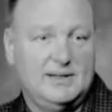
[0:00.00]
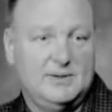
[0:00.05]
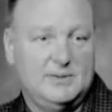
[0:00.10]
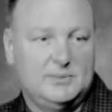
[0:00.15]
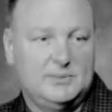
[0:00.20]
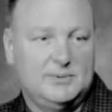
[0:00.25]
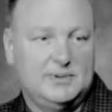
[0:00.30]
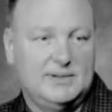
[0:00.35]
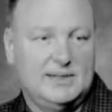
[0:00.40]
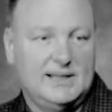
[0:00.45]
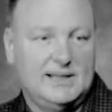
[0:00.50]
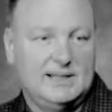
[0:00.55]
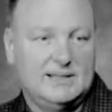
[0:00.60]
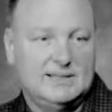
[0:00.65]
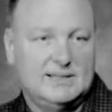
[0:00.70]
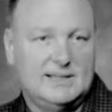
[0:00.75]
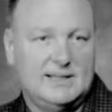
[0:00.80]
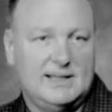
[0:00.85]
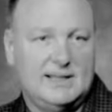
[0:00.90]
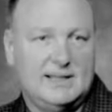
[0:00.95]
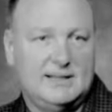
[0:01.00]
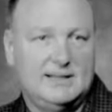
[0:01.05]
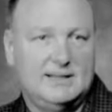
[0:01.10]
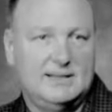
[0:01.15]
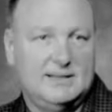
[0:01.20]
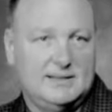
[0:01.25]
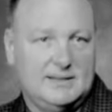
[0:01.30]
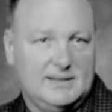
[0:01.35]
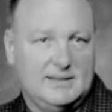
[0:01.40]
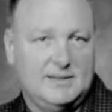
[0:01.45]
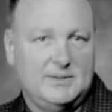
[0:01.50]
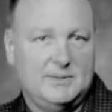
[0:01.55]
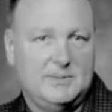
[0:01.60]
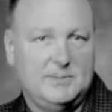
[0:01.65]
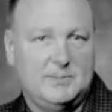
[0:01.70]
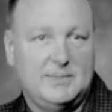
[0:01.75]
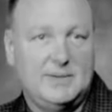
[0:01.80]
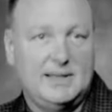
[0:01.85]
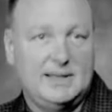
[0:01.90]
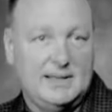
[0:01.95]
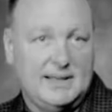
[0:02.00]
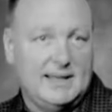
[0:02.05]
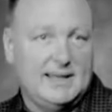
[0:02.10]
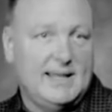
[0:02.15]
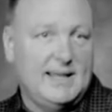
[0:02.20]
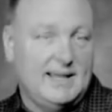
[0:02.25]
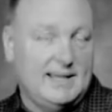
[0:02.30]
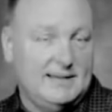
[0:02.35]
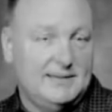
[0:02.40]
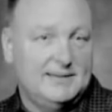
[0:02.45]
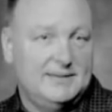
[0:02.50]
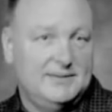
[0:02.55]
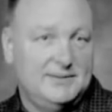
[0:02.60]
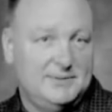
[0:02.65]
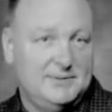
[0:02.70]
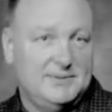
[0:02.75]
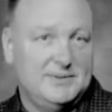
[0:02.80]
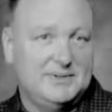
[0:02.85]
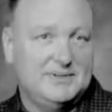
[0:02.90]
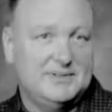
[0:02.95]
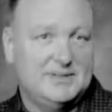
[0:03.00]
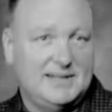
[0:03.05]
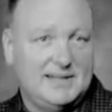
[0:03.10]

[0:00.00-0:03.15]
realize that I can do this.